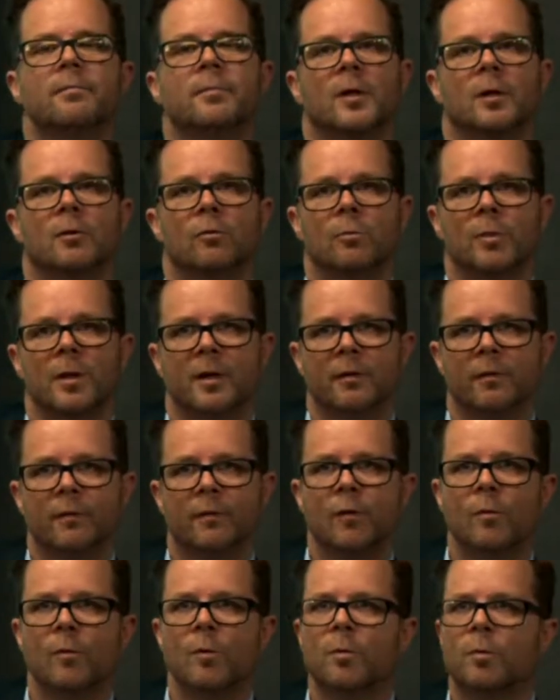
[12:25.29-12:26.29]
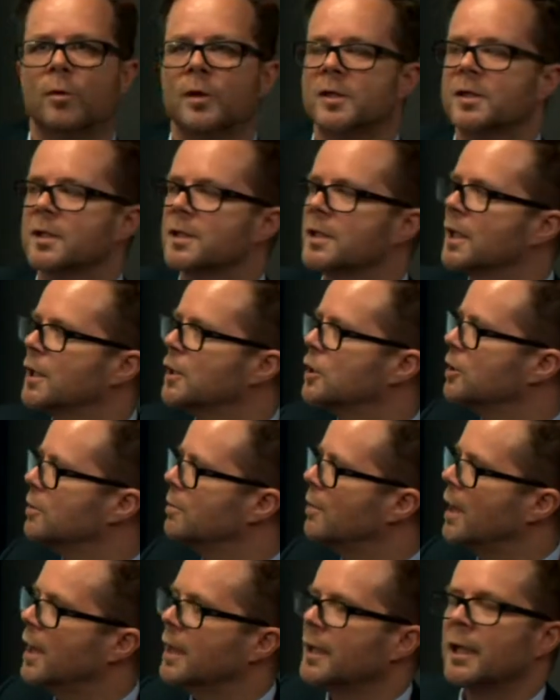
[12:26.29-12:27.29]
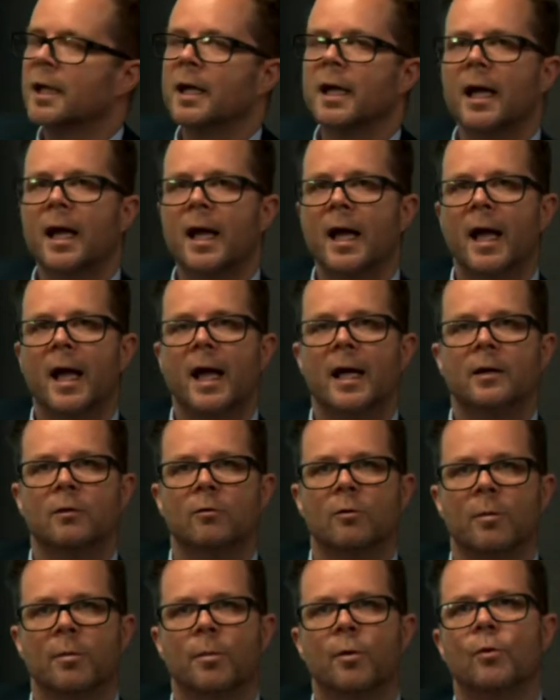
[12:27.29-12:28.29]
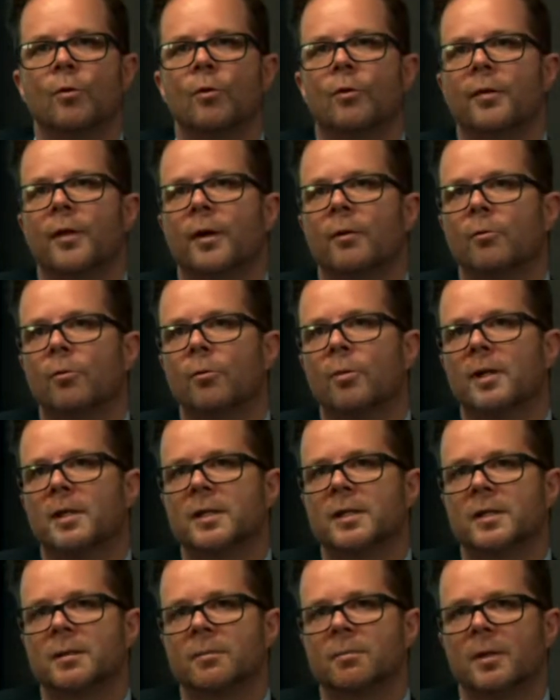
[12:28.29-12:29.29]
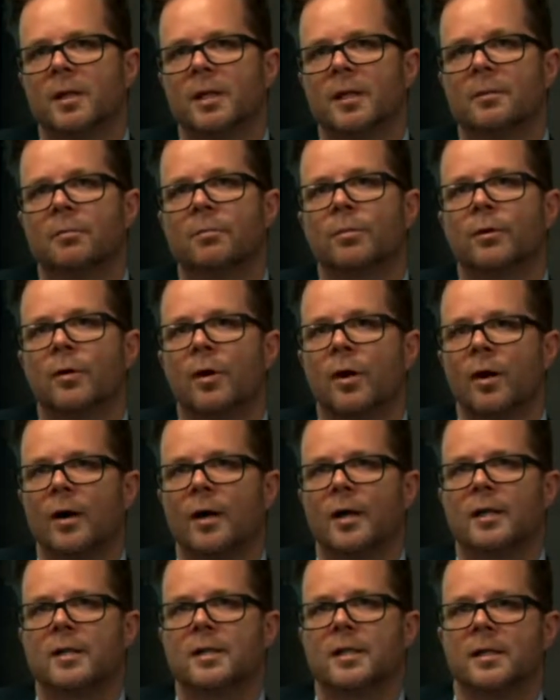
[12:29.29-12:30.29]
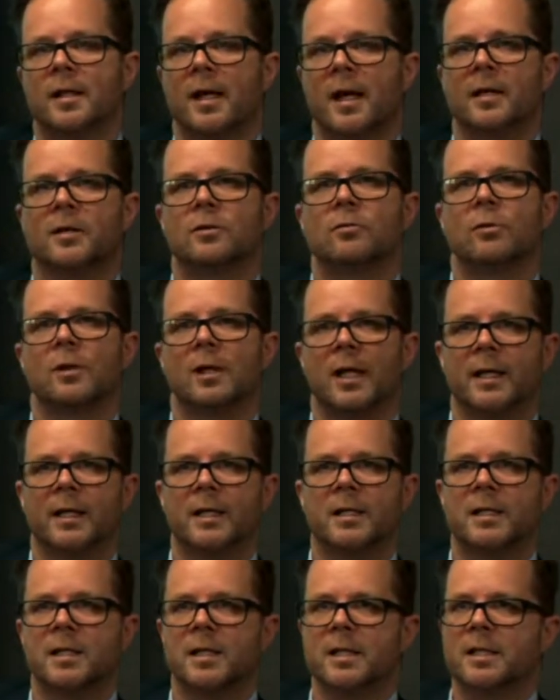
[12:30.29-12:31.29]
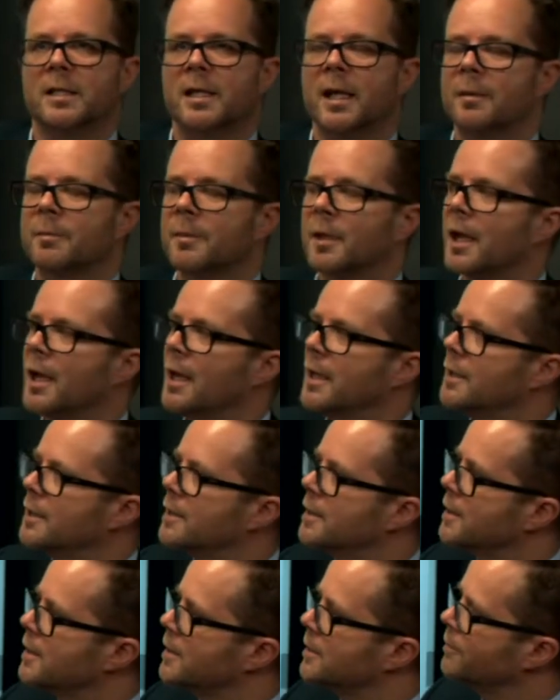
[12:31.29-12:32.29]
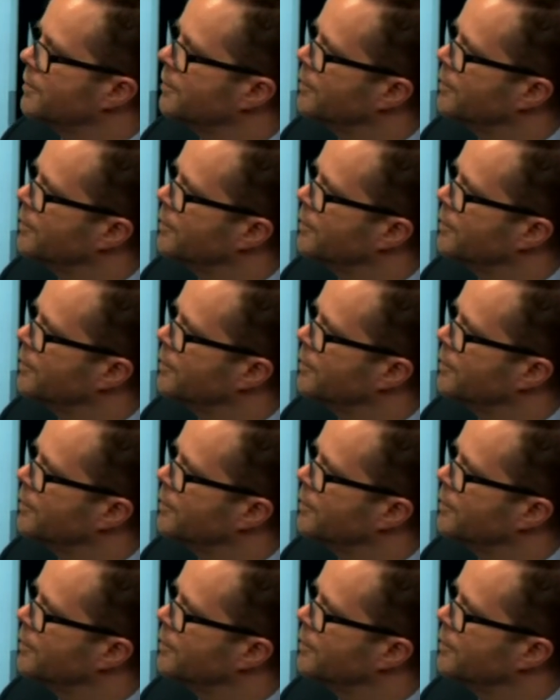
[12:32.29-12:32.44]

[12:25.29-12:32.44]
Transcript: There will be a formal presentation made and a report that will be submitted prior to that related to the same case.